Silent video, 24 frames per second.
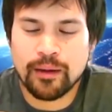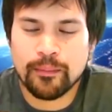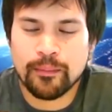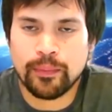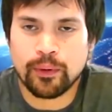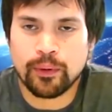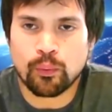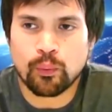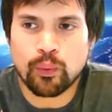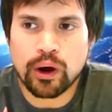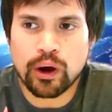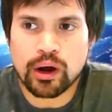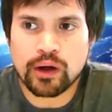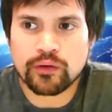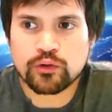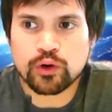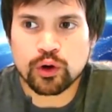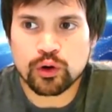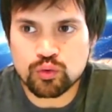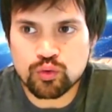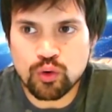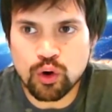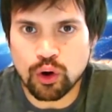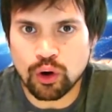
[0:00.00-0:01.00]
But where I've
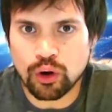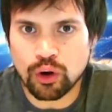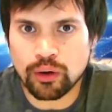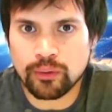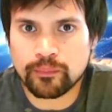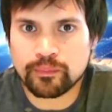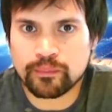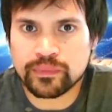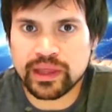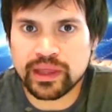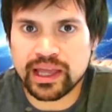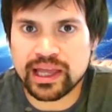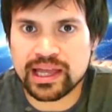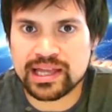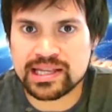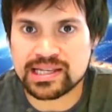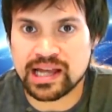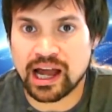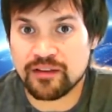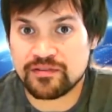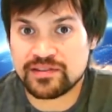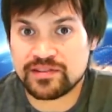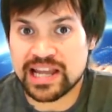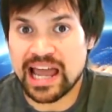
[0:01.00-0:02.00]
gone wrong is
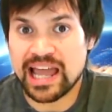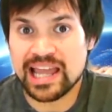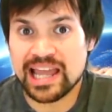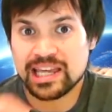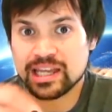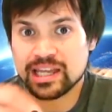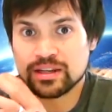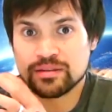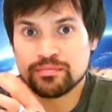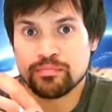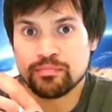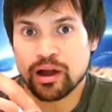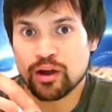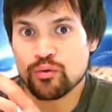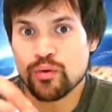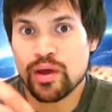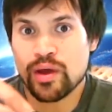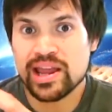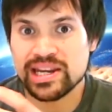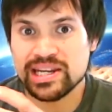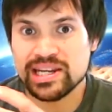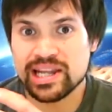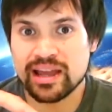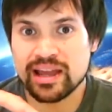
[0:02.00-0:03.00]
I've taken my
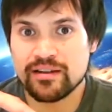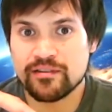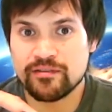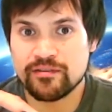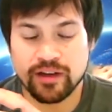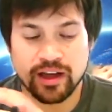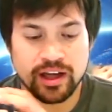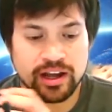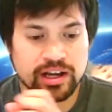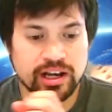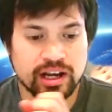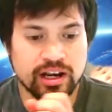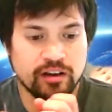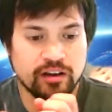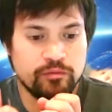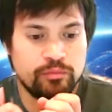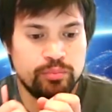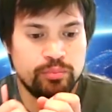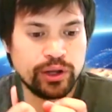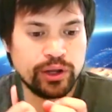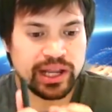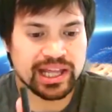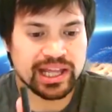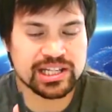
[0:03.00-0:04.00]
rainy day fund and I've
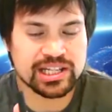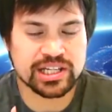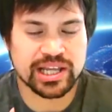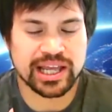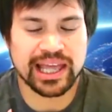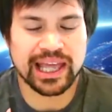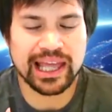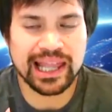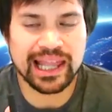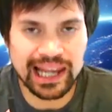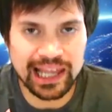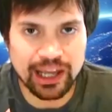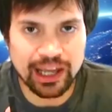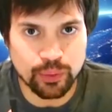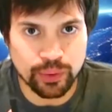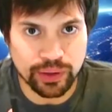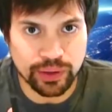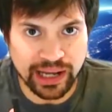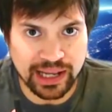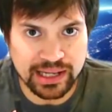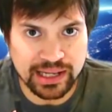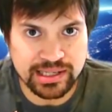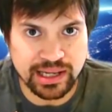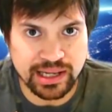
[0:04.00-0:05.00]
put it into illiquid
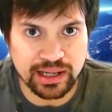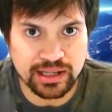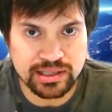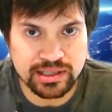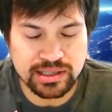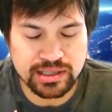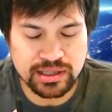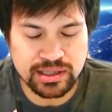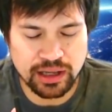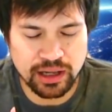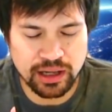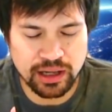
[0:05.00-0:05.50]
assets,